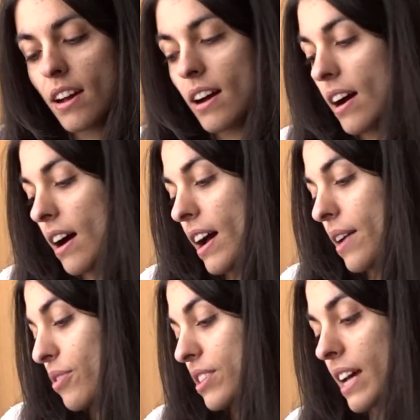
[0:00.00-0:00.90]

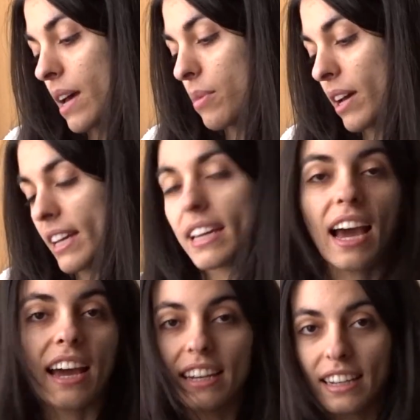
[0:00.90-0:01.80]
every time
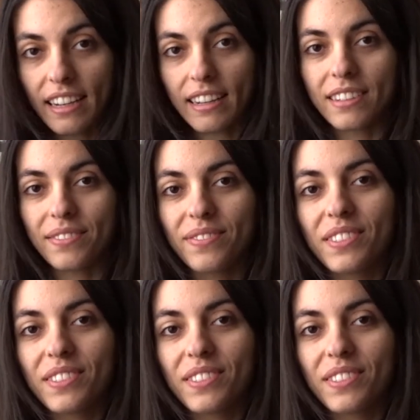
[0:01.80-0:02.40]
I need it.